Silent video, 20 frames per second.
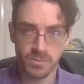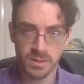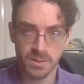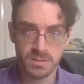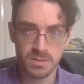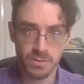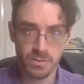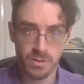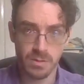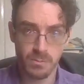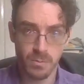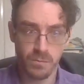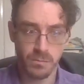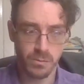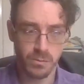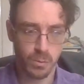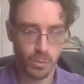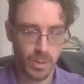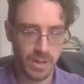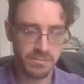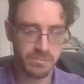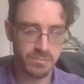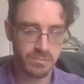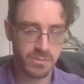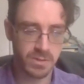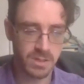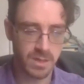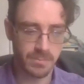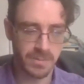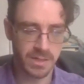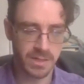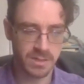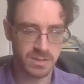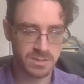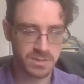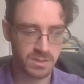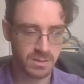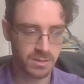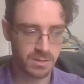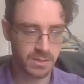So they moved away from the coming
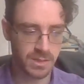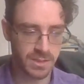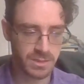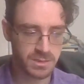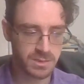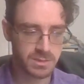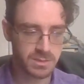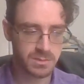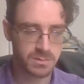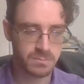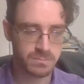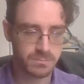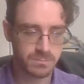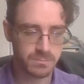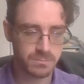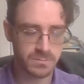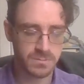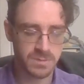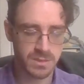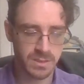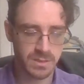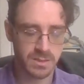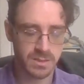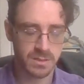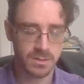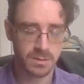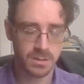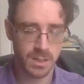hostilities, right?